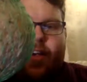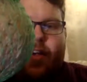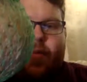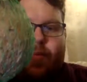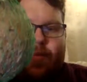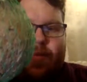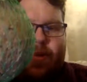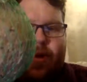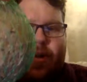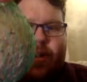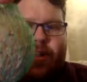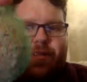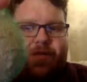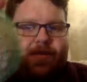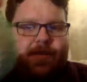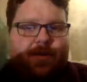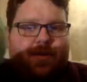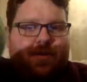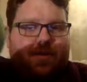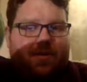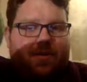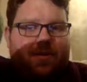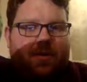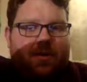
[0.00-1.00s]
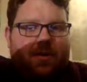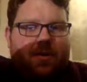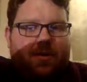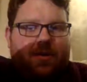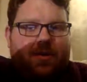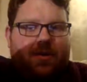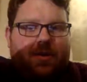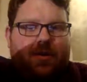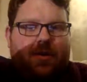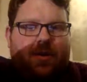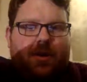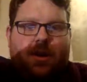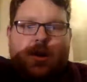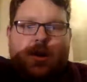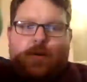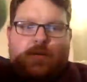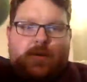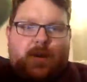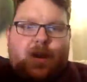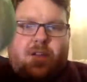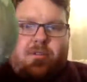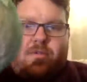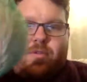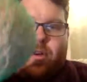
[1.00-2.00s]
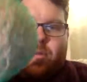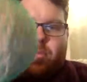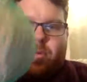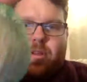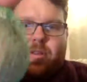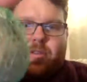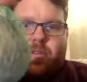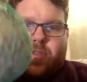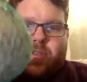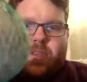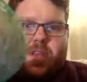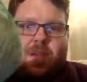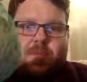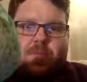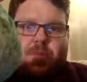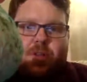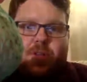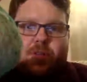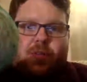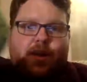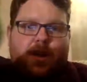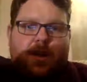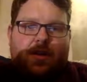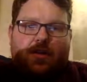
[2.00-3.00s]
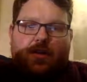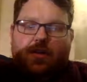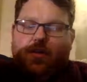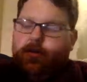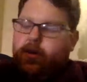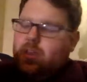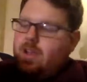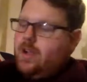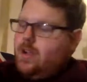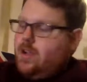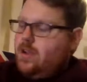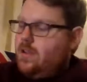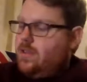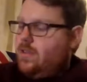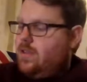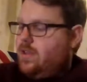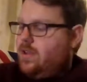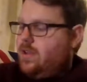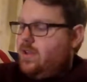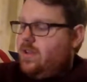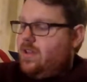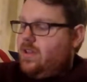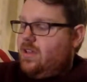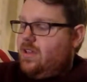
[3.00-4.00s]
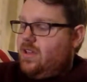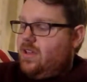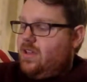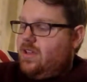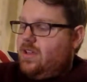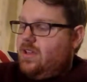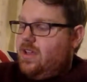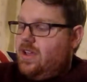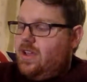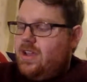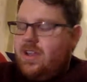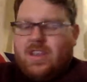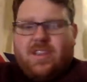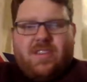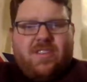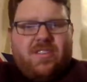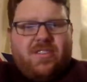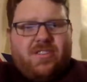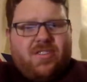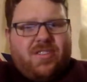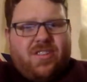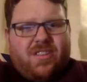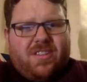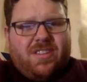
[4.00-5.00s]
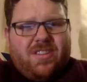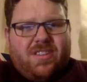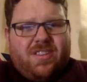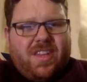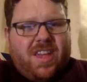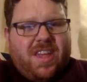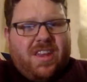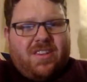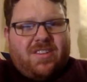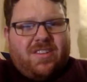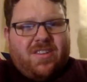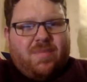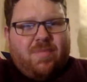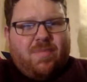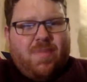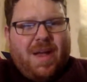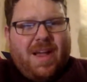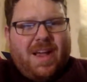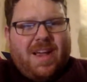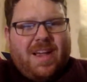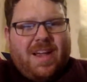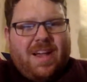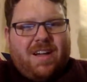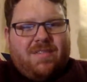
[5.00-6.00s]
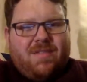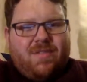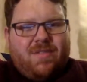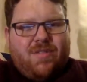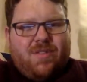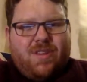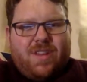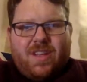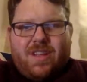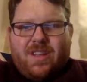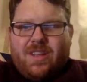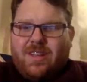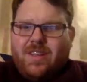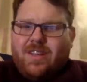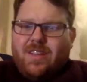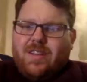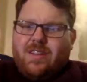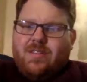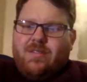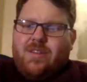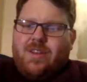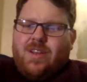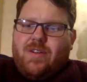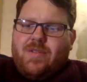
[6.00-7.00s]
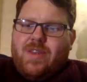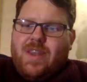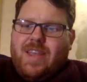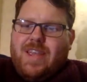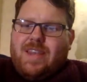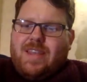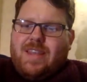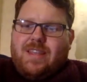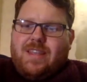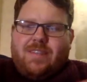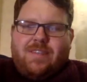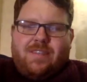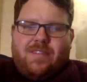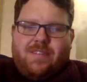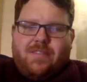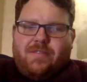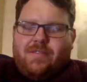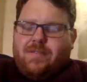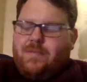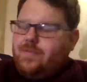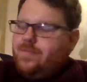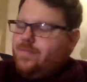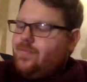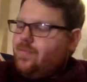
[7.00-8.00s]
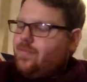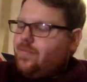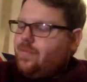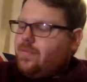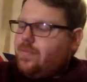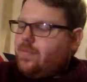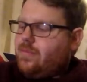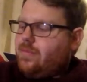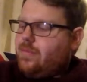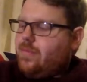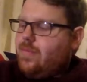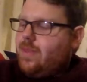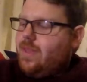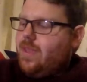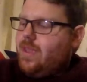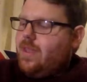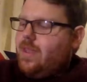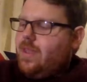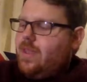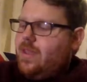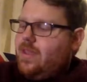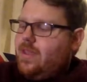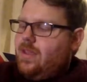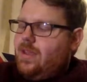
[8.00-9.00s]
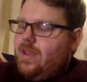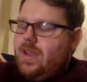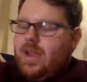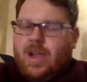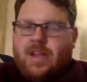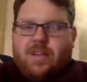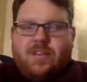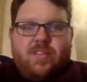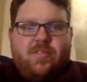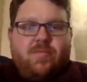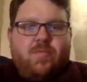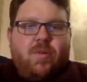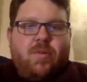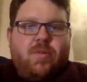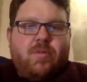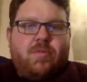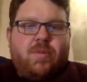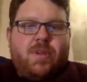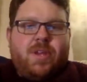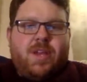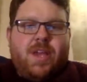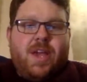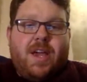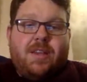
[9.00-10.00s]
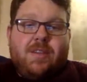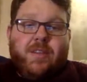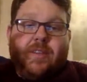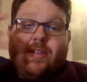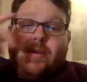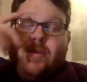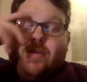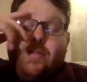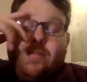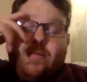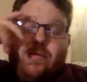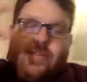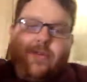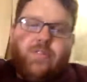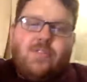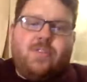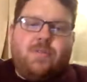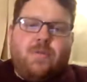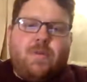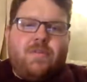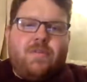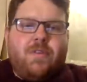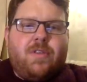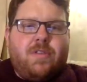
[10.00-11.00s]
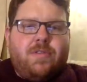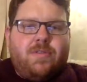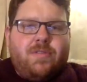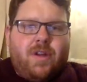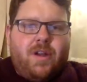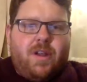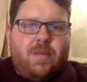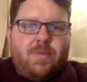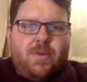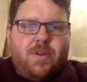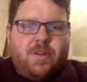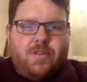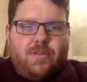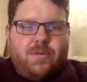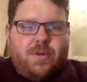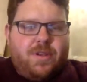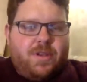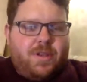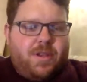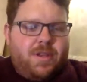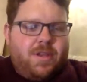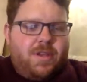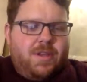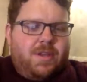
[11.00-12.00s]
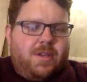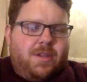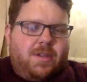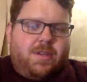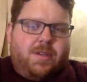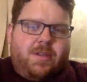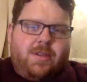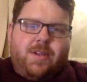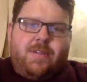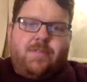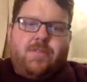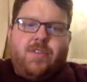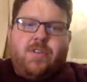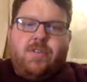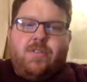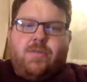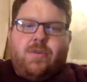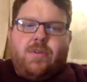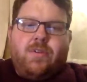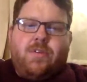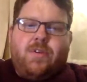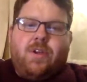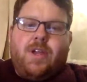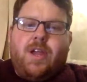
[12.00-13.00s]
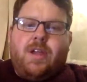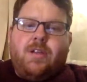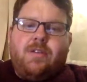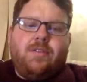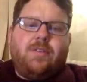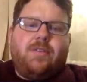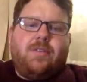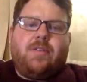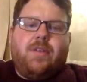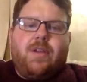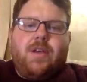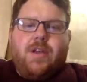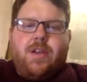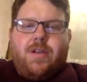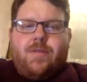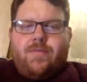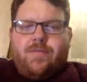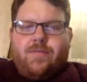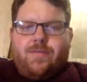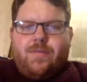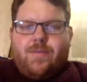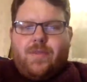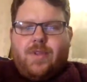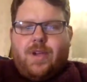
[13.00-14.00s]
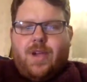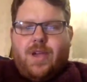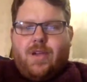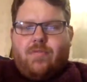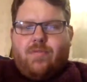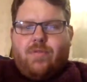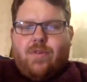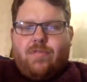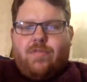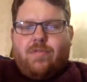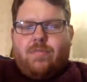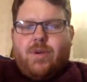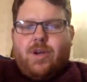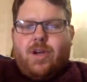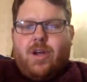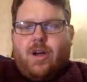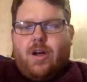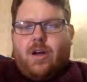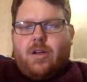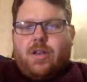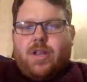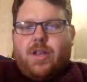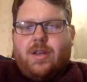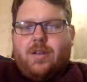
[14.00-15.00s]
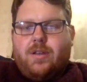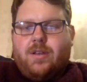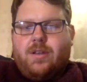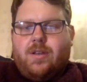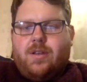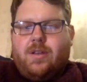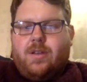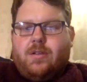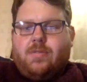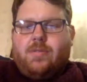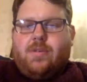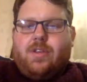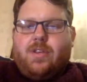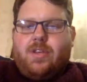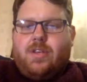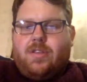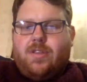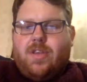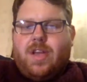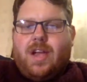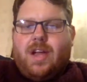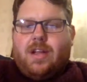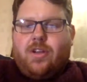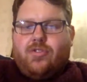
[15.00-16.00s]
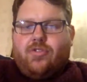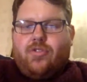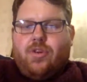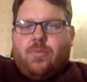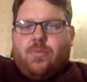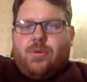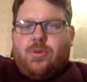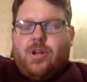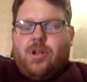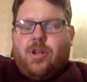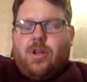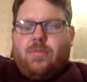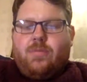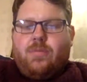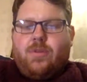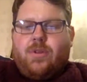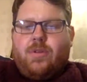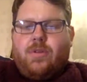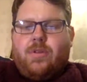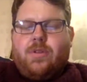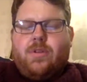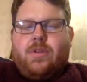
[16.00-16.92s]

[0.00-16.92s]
own bird food, dead robins and dead blue tits and all that kind of thing, and it's just bang out of order. We don't need this stuff. As you've probably guessed, some of you that follow me on Twitter, I have 2 Twitter accounts. I have one for my gardening, which is at Shropshire Allotment,